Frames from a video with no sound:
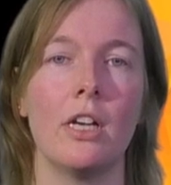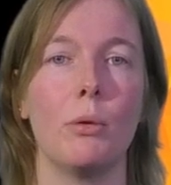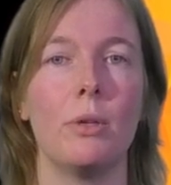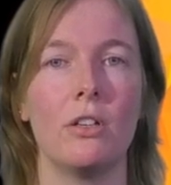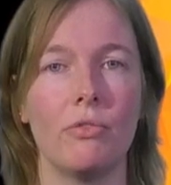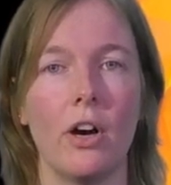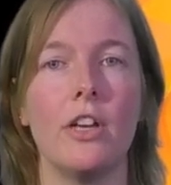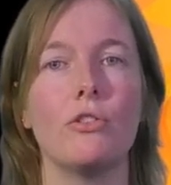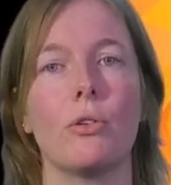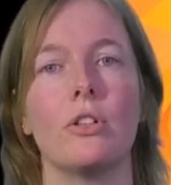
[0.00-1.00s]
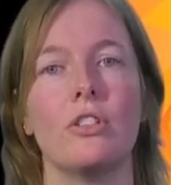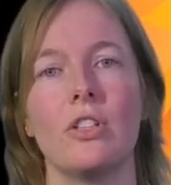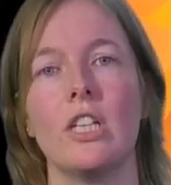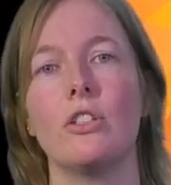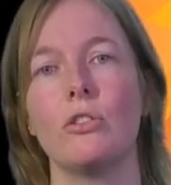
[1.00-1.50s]
we advise
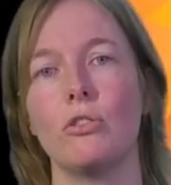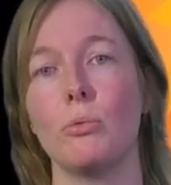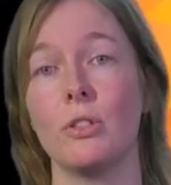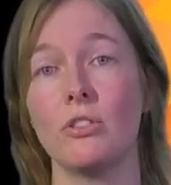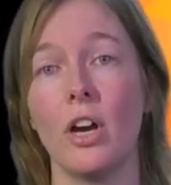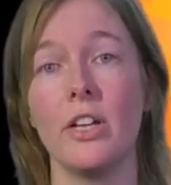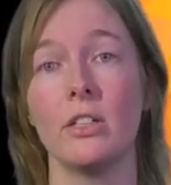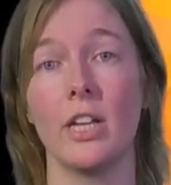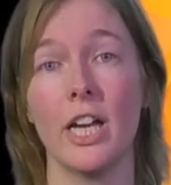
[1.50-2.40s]
organizations to assign an